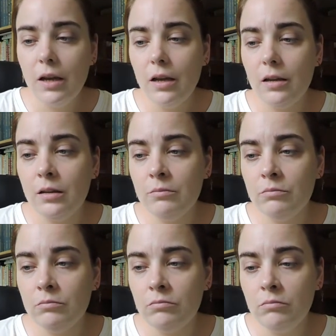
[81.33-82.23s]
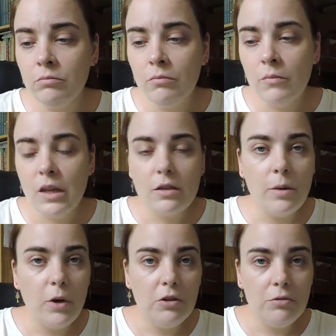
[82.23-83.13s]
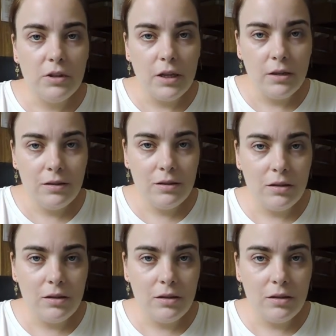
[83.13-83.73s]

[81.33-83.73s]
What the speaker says: Some other things